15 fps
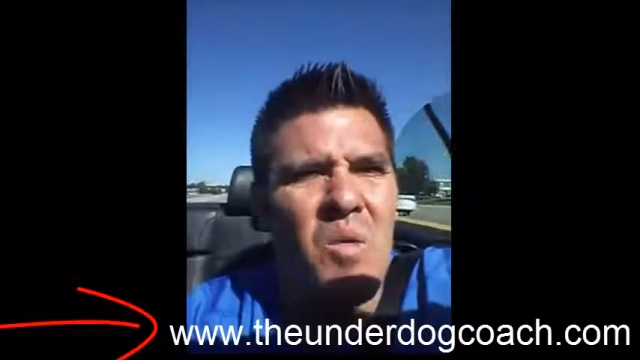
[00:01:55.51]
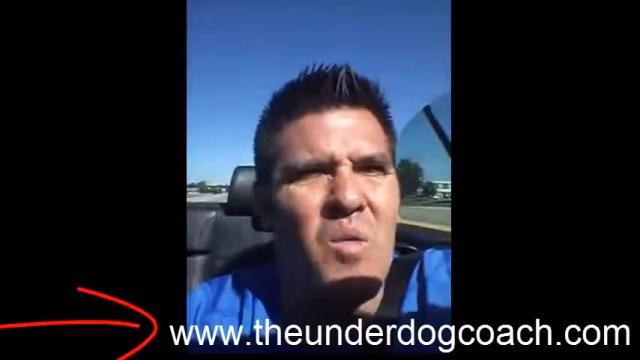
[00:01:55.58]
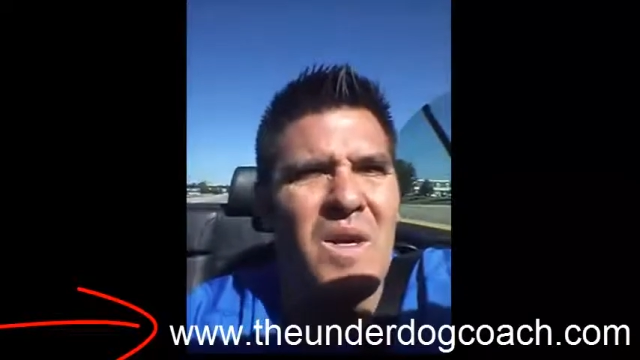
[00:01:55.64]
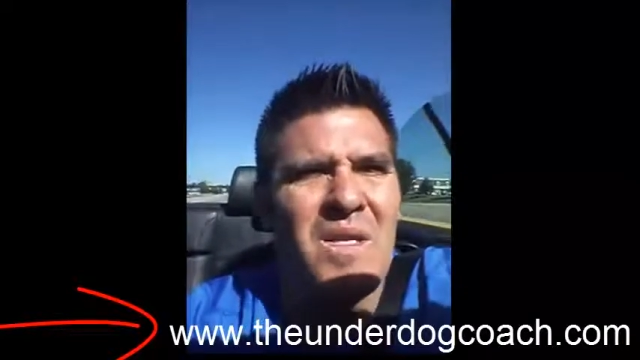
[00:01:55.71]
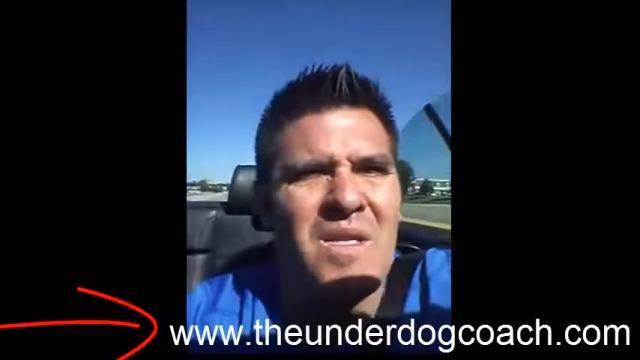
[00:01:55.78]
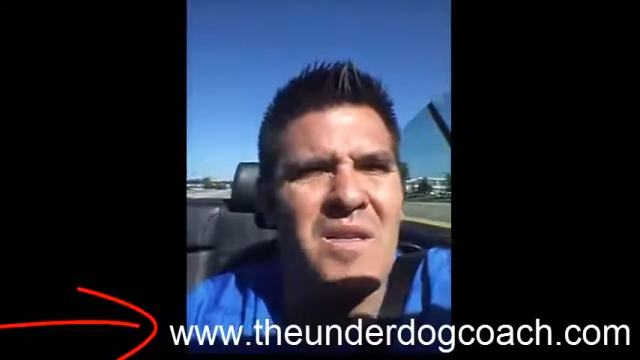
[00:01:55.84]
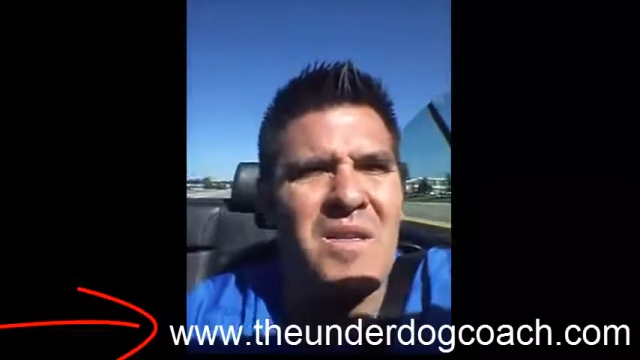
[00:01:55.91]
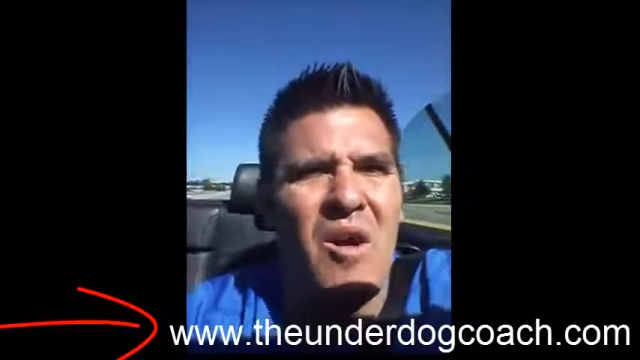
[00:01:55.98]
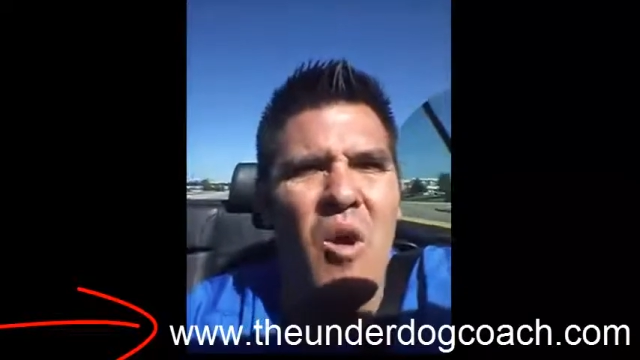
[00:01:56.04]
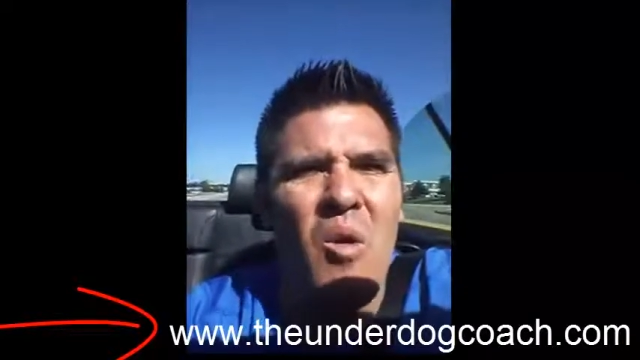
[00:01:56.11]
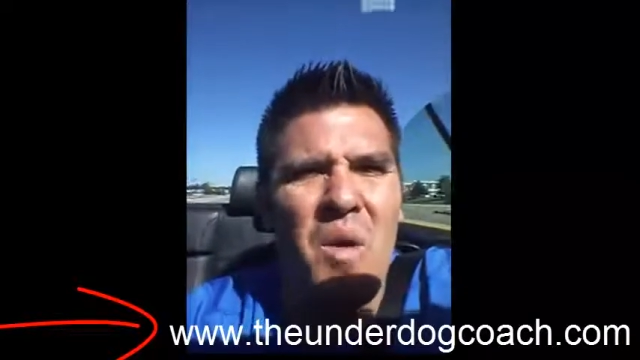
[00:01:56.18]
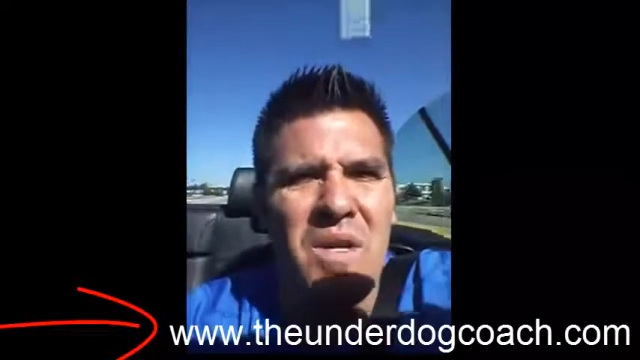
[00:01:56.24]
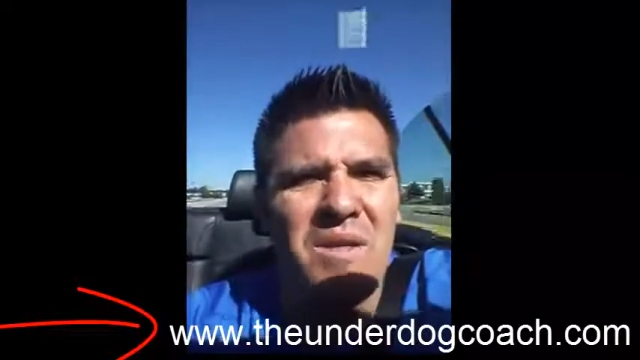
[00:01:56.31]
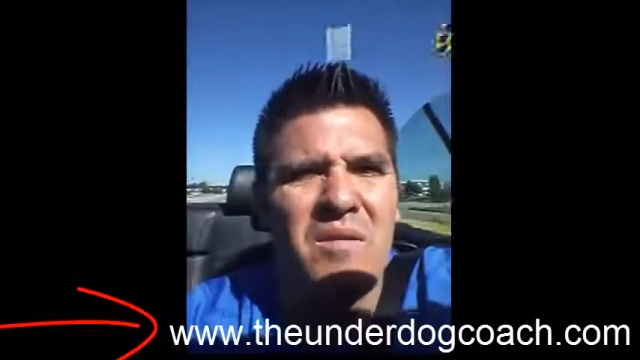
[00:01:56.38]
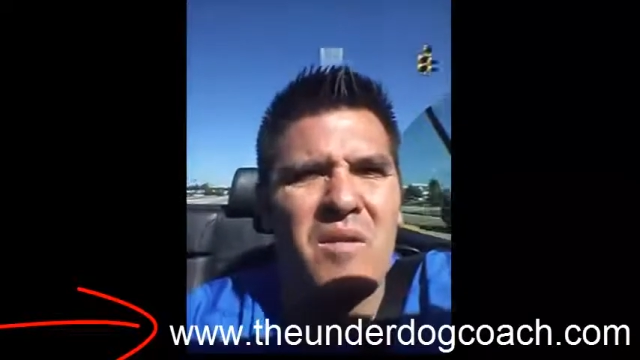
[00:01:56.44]
was
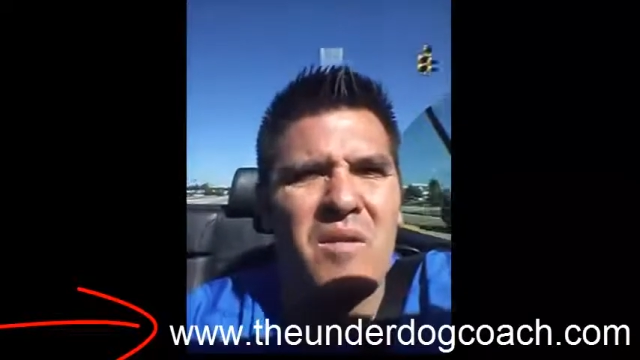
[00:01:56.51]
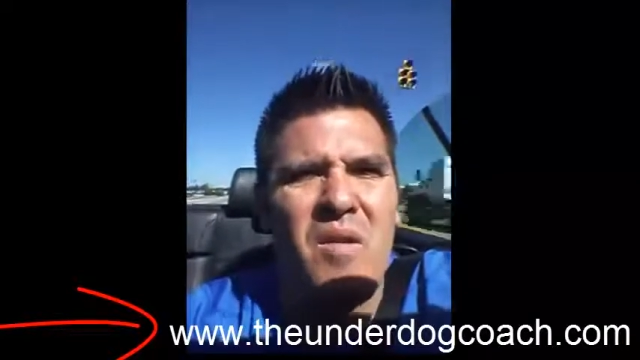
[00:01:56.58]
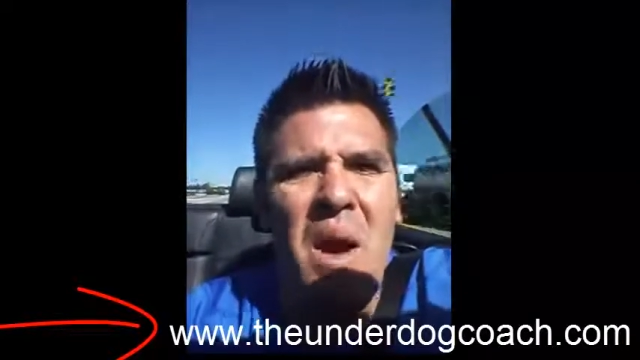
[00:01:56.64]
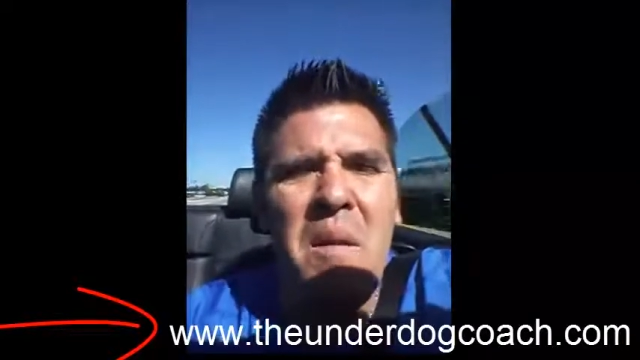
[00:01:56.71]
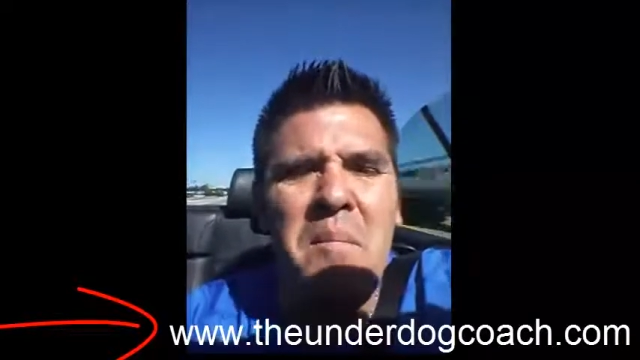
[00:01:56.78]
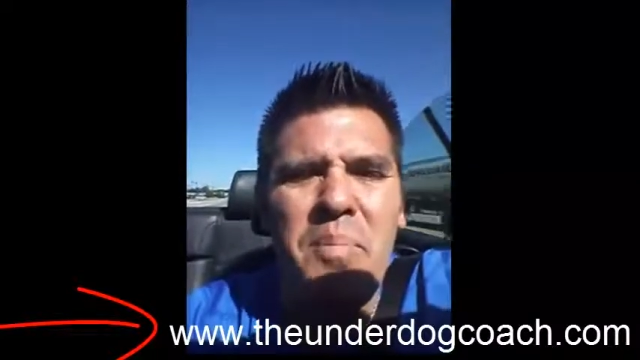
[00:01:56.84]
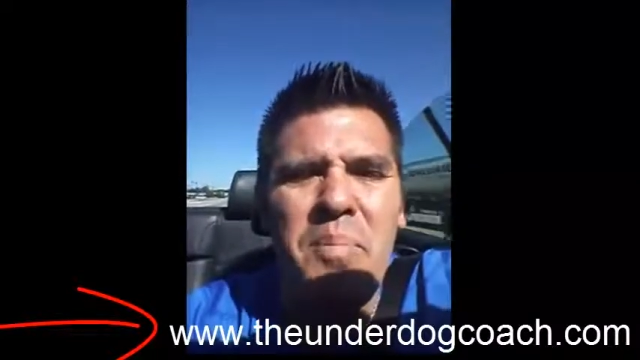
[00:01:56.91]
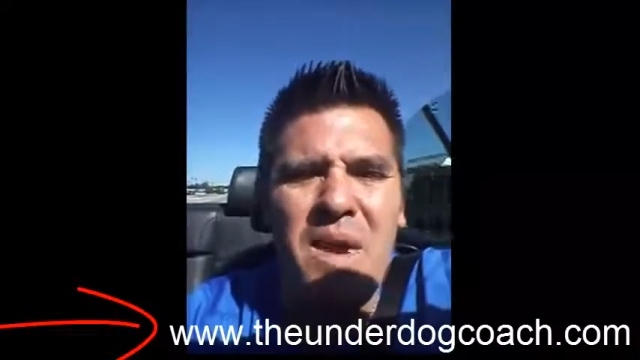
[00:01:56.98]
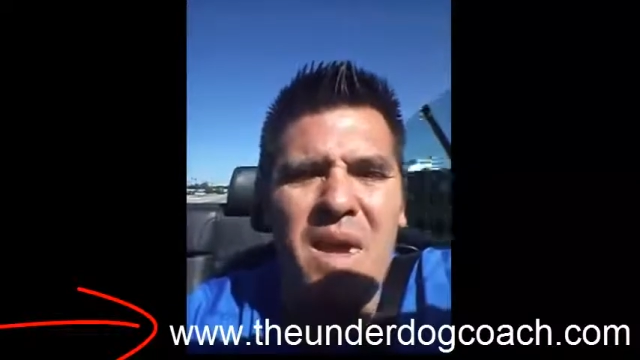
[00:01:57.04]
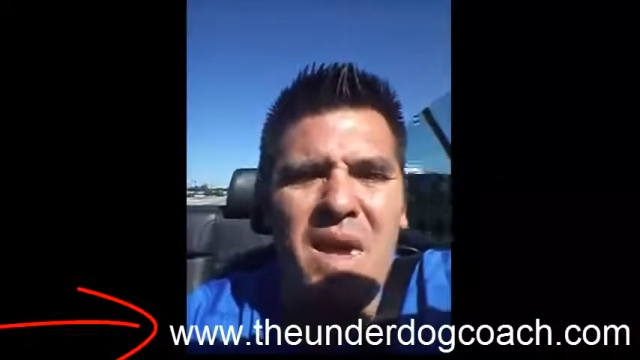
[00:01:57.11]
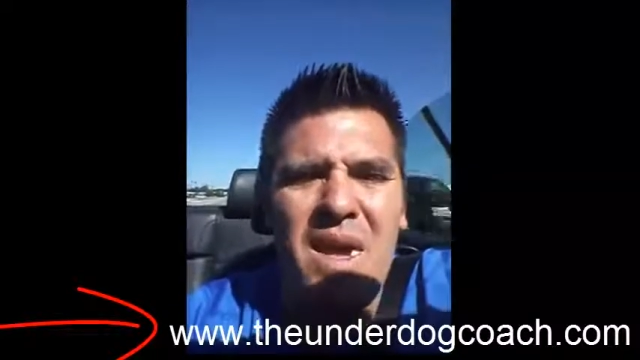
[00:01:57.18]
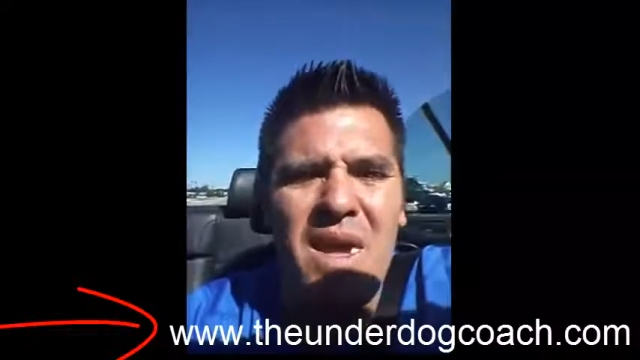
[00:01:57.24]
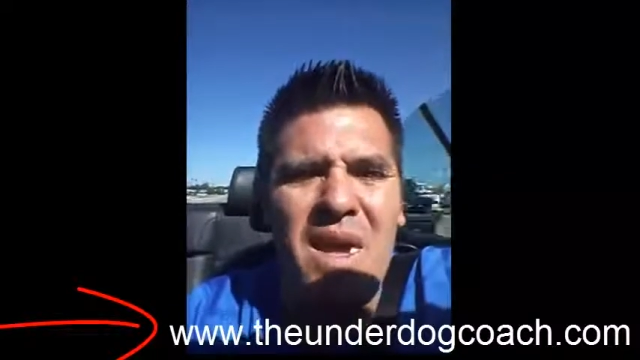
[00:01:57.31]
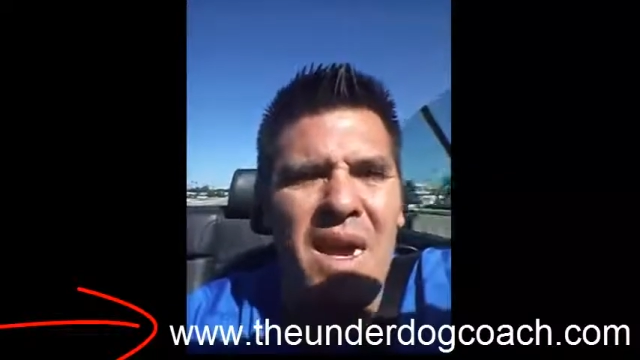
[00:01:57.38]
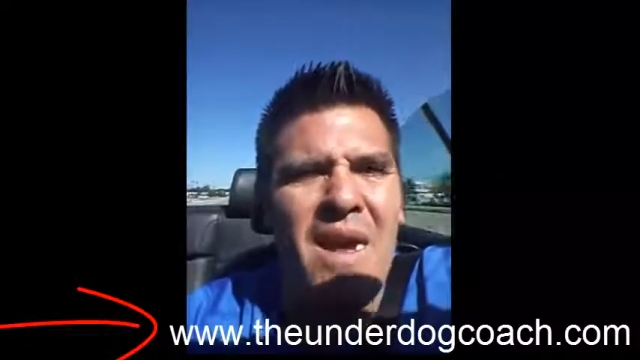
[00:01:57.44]
always grumpy